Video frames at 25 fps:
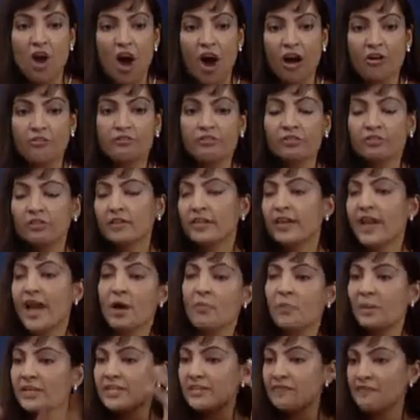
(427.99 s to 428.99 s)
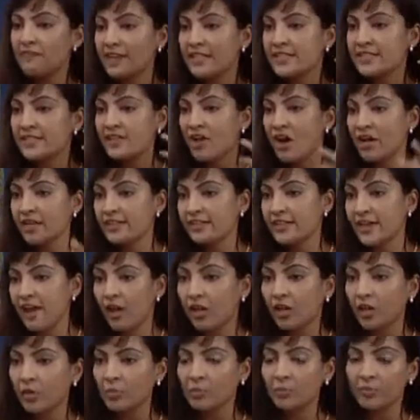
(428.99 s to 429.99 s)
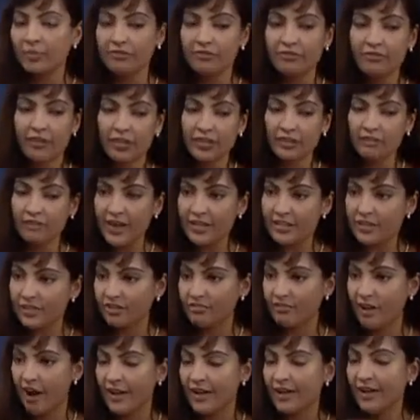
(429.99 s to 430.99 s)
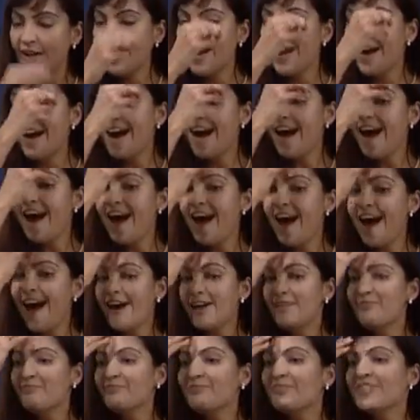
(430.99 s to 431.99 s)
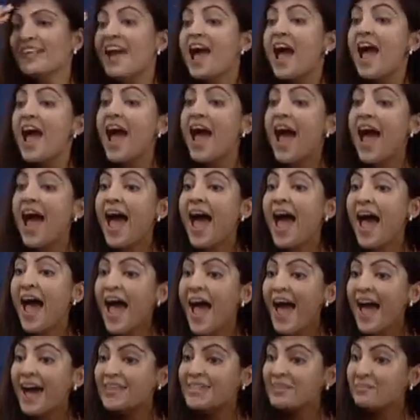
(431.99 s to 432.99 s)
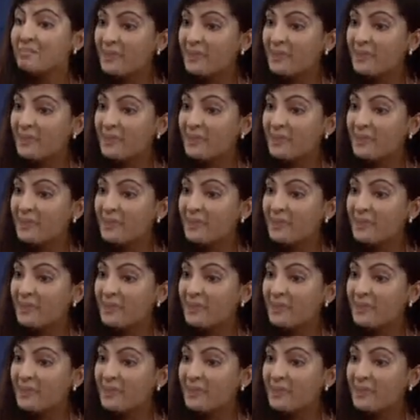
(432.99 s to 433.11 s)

awful, and I went and vented on Yelp for the restaurant. As a